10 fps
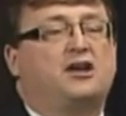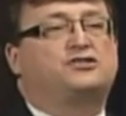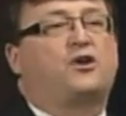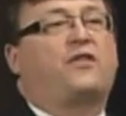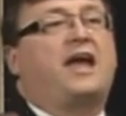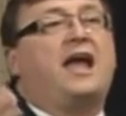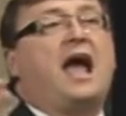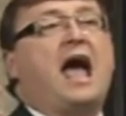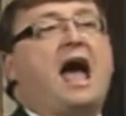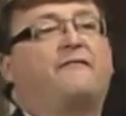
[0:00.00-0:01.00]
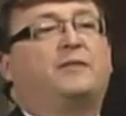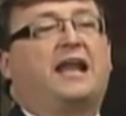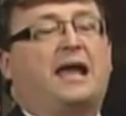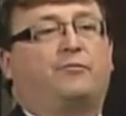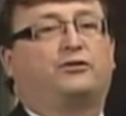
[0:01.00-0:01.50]
So
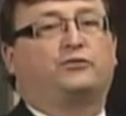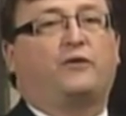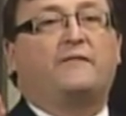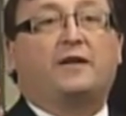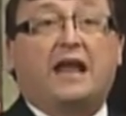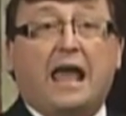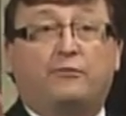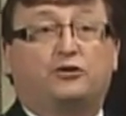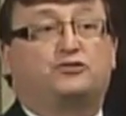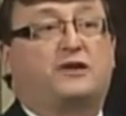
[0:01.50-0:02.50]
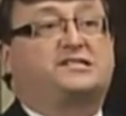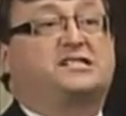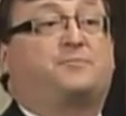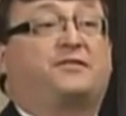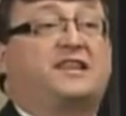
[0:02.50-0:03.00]
we've been able to address
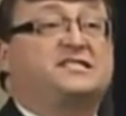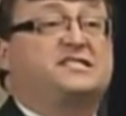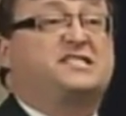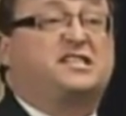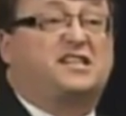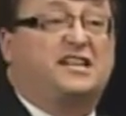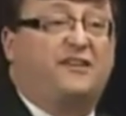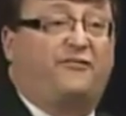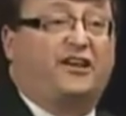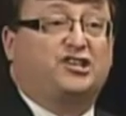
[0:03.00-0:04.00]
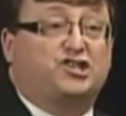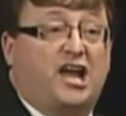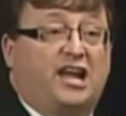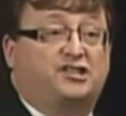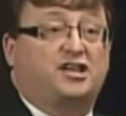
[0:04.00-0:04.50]
this, but this is a significant
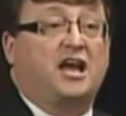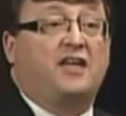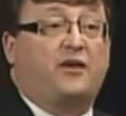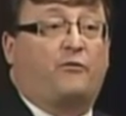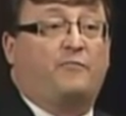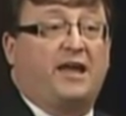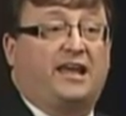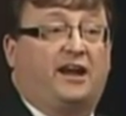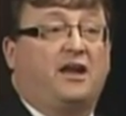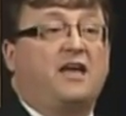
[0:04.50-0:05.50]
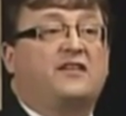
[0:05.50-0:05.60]
change that we're making here.